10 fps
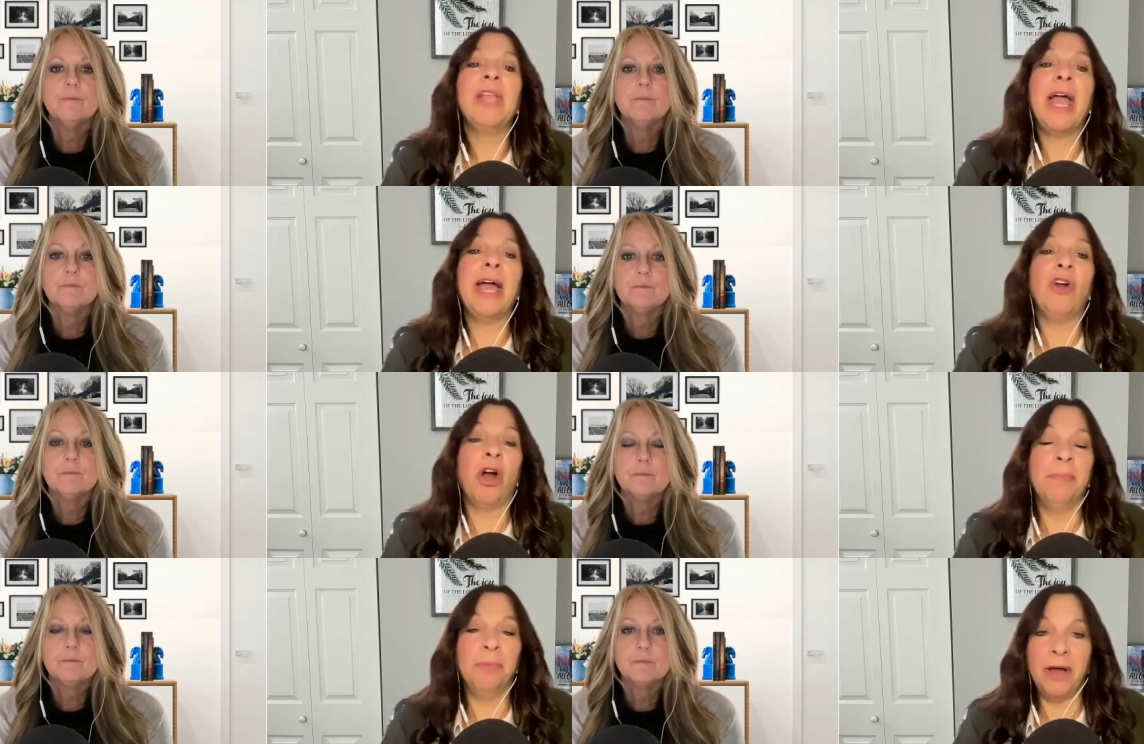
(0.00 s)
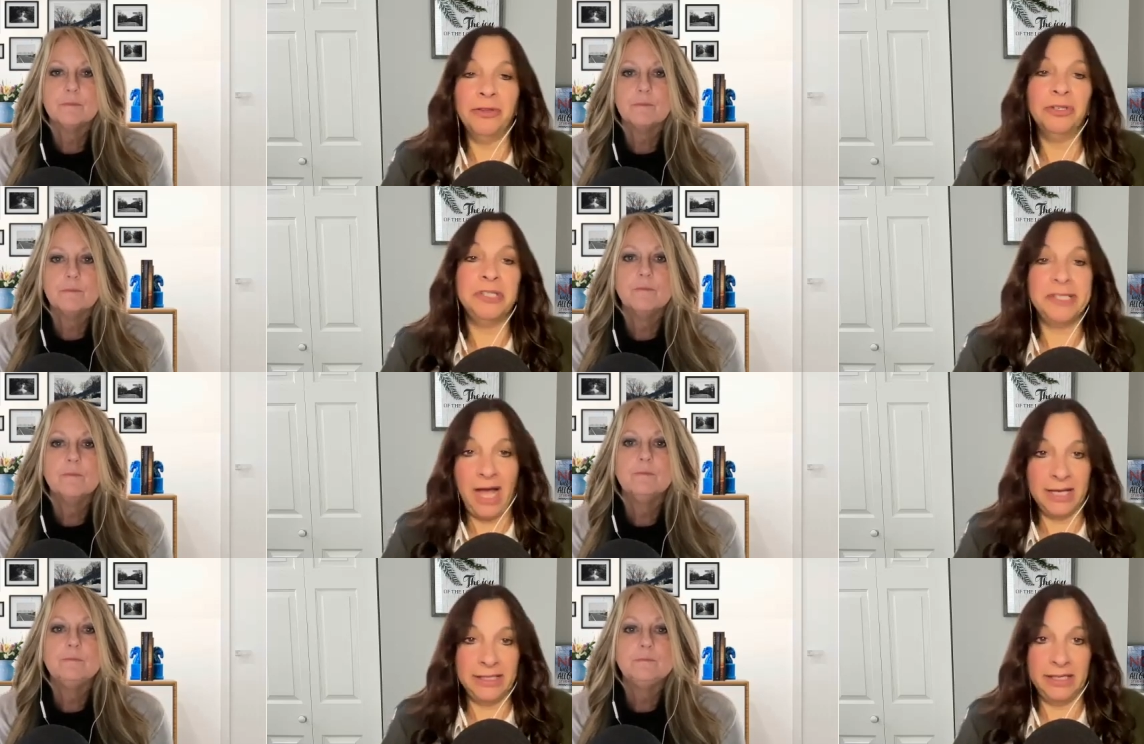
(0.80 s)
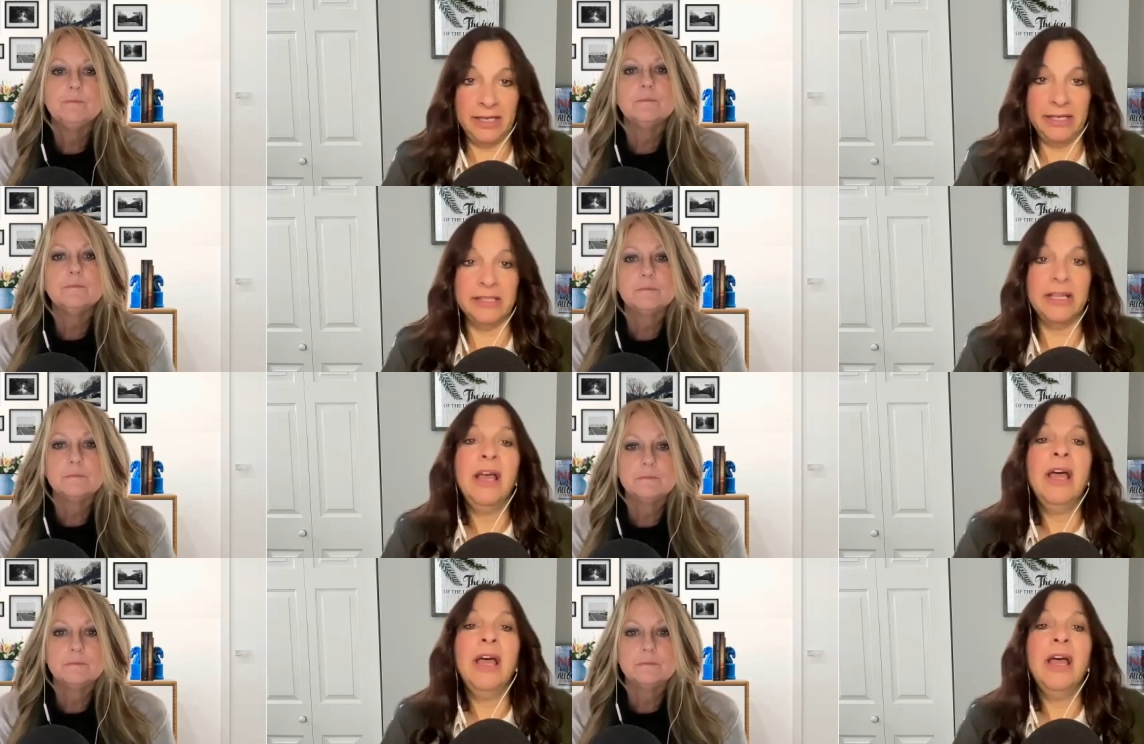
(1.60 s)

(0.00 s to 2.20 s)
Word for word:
Speaker 1: and our brother Sosthenes.